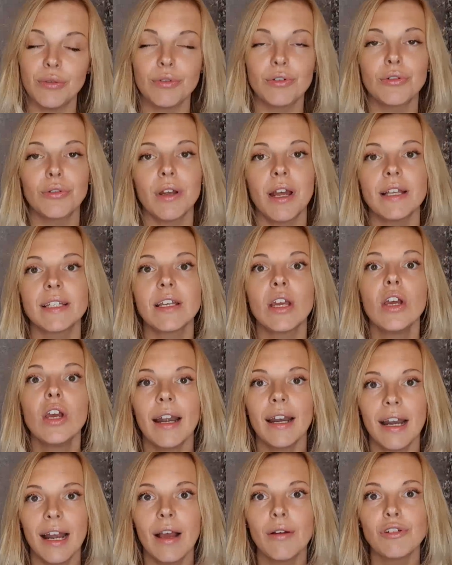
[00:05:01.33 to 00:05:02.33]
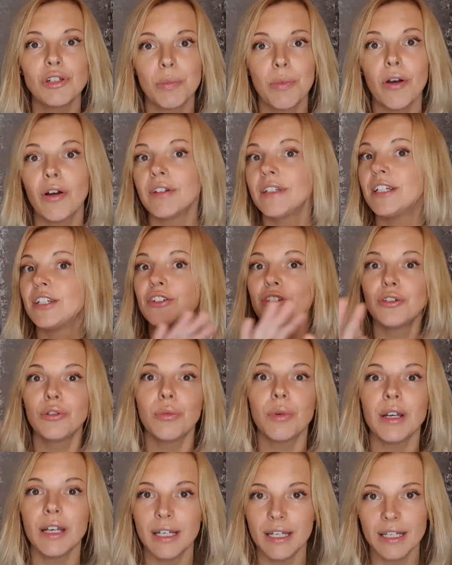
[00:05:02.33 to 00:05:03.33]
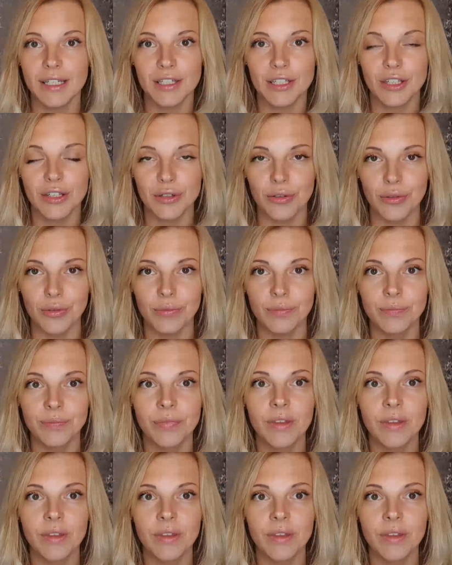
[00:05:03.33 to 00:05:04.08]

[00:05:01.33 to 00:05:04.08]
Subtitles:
uterus and allows your body to do what it needs to do.